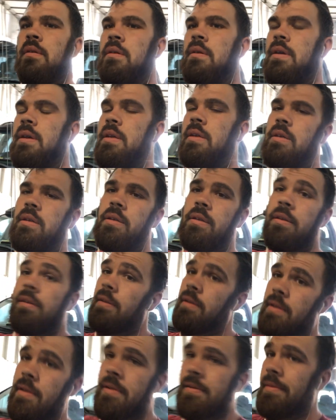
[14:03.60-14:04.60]
And
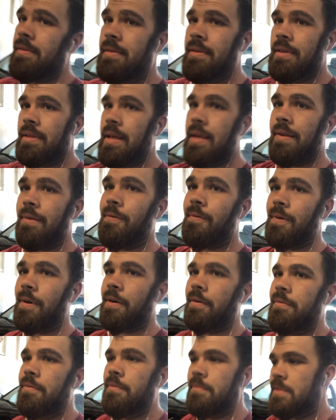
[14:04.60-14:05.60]
that don't
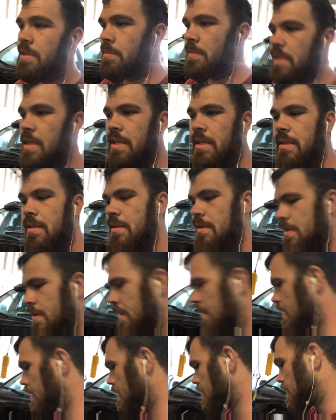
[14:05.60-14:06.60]
work for me, man.
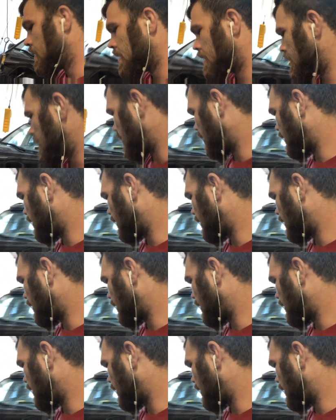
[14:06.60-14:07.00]
That